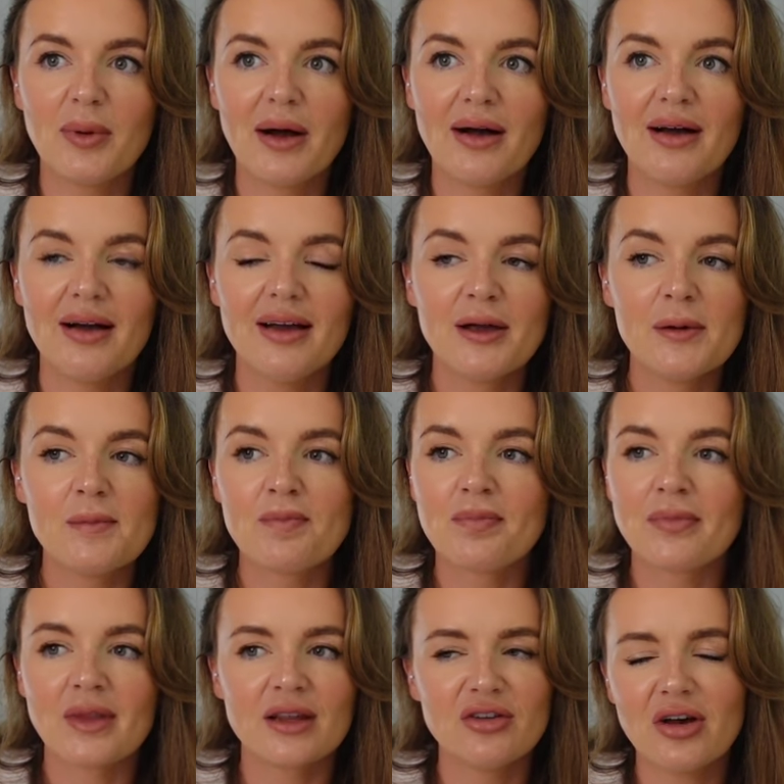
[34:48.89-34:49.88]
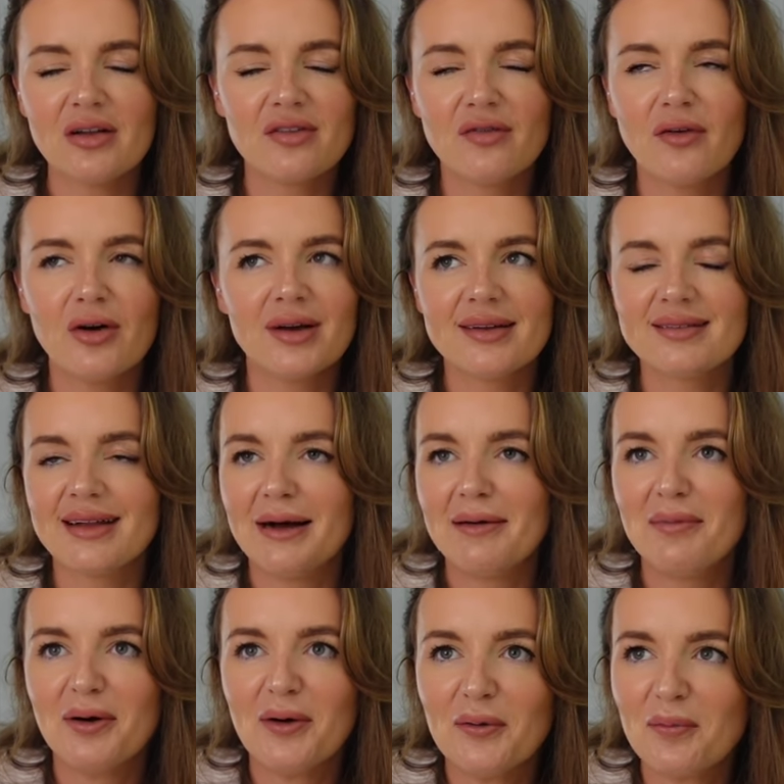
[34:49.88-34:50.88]
but just for
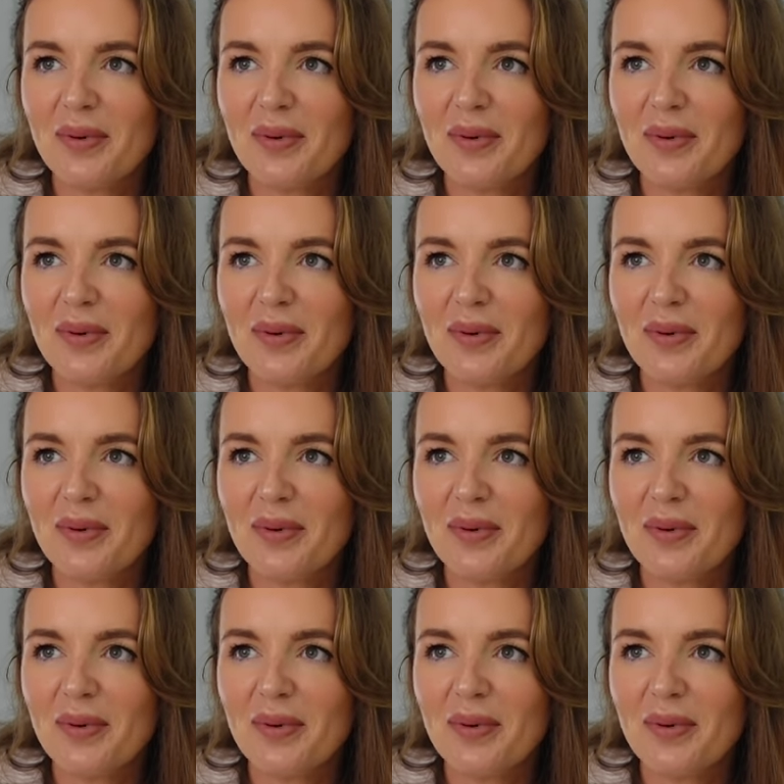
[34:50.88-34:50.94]
example,